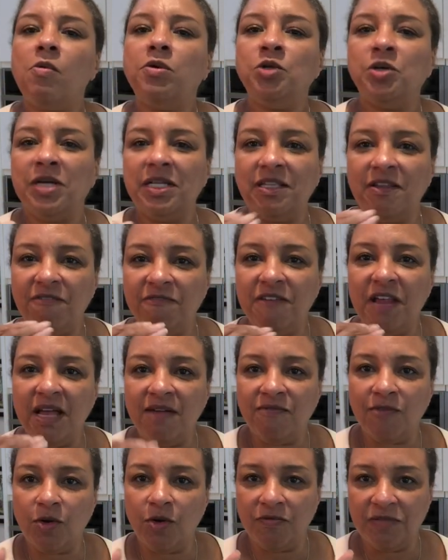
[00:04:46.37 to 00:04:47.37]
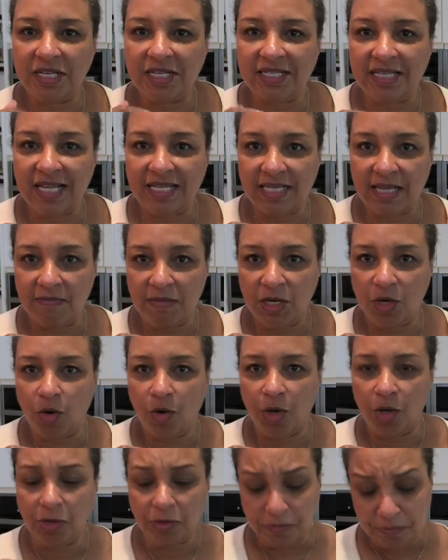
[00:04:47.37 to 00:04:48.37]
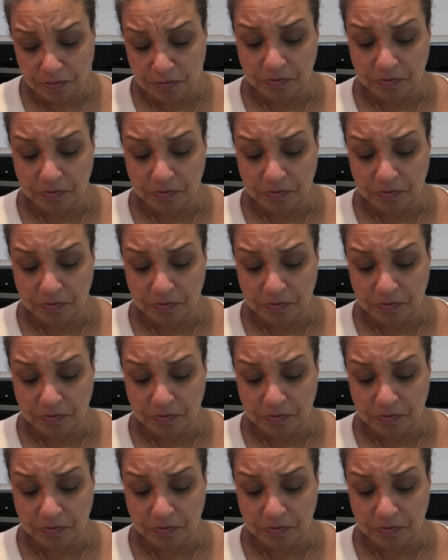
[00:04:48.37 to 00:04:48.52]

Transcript: you get the flavor of the sesame oil.